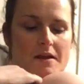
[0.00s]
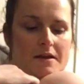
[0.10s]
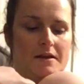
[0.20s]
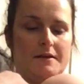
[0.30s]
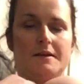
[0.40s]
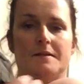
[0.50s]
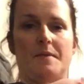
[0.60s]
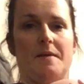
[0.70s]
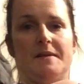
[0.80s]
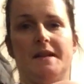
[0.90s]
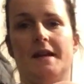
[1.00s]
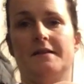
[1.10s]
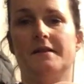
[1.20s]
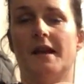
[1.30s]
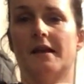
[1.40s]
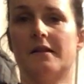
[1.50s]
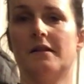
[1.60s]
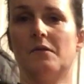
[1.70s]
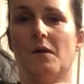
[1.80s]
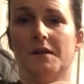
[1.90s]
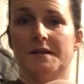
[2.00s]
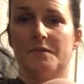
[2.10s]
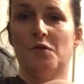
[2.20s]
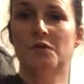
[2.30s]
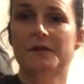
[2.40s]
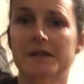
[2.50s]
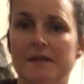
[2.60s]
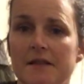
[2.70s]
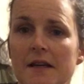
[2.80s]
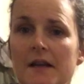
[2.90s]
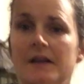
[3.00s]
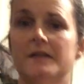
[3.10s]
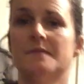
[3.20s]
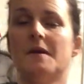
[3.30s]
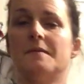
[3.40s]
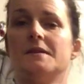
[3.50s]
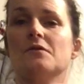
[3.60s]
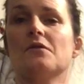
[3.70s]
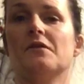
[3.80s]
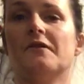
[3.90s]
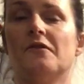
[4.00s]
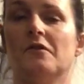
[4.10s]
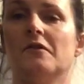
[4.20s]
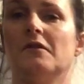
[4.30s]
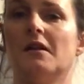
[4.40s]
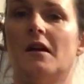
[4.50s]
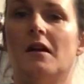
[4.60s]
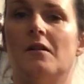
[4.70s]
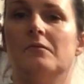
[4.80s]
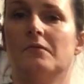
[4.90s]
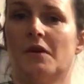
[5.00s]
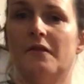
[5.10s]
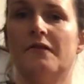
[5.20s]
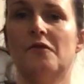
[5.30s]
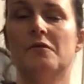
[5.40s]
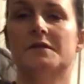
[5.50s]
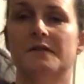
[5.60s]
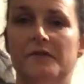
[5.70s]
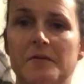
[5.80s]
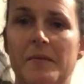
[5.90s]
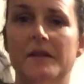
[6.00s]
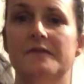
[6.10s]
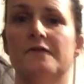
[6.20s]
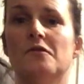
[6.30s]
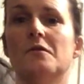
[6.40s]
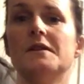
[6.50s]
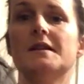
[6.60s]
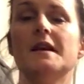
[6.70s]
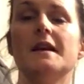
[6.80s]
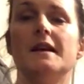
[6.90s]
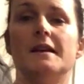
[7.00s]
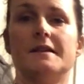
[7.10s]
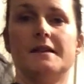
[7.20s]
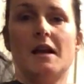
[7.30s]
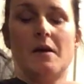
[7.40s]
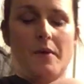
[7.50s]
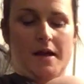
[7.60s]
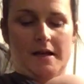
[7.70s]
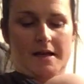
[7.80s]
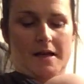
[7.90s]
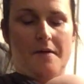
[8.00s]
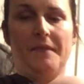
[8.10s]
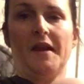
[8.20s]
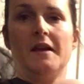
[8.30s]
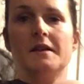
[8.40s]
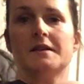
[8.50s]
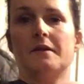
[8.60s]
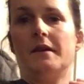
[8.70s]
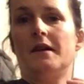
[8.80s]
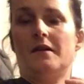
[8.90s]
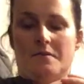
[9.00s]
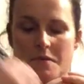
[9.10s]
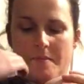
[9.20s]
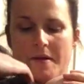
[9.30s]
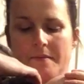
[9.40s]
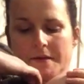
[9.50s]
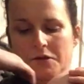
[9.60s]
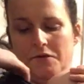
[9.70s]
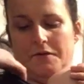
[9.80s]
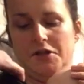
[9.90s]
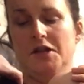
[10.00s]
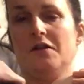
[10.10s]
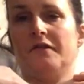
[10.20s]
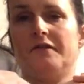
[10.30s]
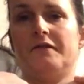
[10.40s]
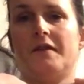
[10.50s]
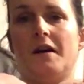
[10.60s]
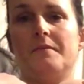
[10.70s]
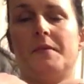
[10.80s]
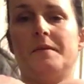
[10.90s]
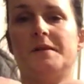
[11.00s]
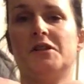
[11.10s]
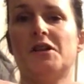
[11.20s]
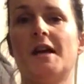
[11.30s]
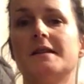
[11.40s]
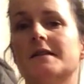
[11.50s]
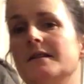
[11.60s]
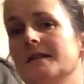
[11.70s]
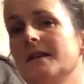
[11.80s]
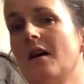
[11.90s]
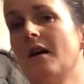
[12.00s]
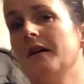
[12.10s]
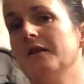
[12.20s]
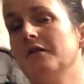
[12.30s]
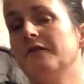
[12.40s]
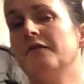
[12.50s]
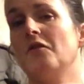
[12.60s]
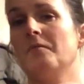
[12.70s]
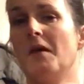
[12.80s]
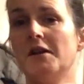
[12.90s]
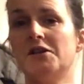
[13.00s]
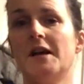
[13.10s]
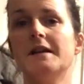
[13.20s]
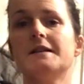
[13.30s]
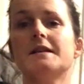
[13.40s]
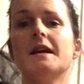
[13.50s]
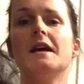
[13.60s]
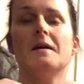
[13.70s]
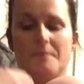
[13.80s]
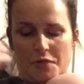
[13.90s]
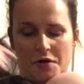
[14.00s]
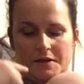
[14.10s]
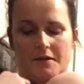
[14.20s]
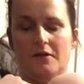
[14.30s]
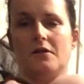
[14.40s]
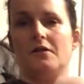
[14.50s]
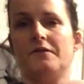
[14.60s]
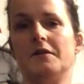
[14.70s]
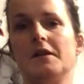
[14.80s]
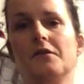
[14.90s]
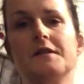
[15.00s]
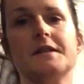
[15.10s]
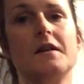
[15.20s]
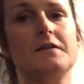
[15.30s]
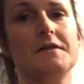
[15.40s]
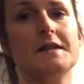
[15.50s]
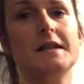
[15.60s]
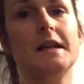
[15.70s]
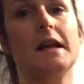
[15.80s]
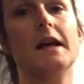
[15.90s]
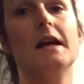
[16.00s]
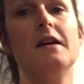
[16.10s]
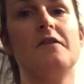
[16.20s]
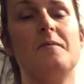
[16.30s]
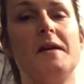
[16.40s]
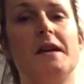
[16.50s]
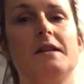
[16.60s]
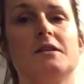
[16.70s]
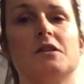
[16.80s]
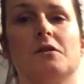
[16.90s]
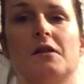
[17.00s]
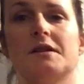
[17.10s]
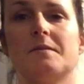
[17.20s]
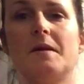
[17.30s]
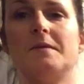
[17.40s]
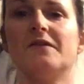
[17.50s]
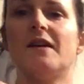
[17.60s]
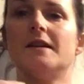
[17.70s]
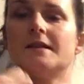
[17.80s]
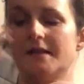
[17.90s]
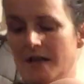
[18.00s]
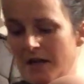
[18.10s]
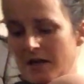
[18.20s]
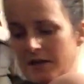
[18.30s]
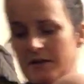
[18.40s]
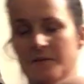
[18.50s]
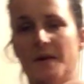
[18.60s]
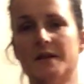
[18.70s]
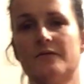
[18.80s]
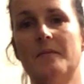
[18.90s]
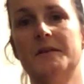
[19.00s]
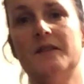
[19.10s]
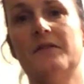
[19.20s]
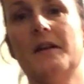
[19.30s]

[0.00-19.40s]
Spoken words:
is baby's head and neck well supported, so the baby's not going to fall, go forward if you bend forward. Is the airway clear? So here my baby's got the chin off baby's chest and it's high enough on my chest, but the covering or the side of the sling for me is too close to baby's face. So the best remedy for